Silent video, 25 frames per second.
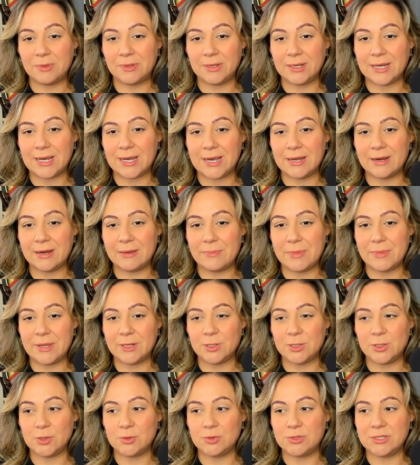It kind of made
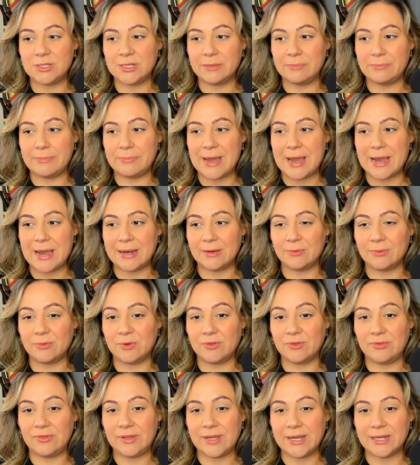you sit back and
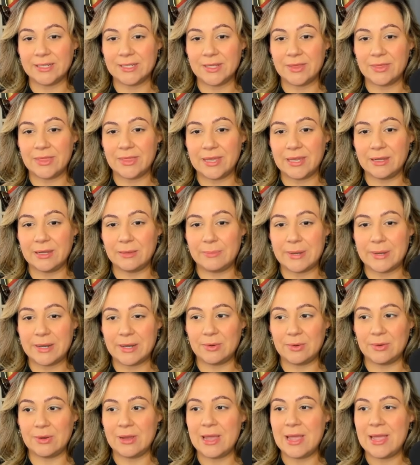reflect and think
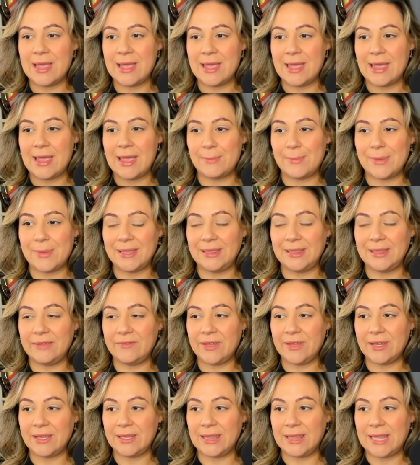about, am I
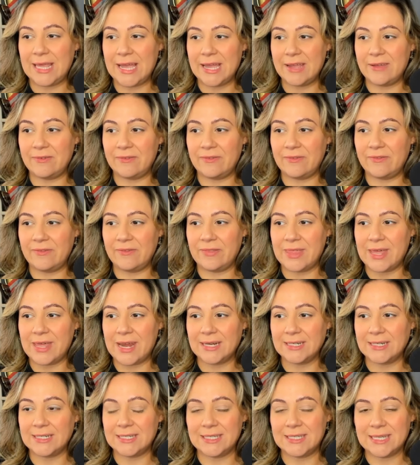living a life that I
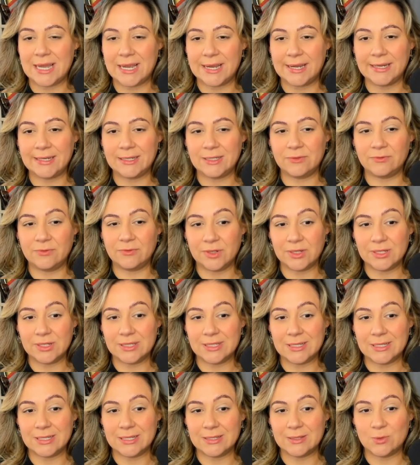designed
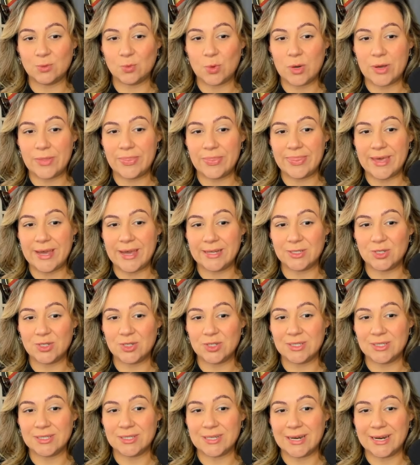versus one that
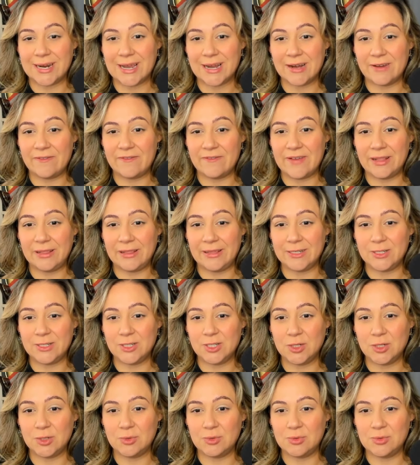just I kind of fell
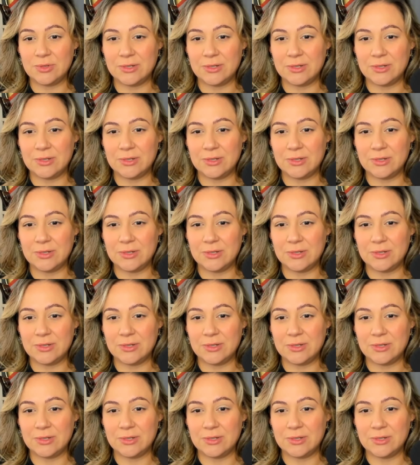into?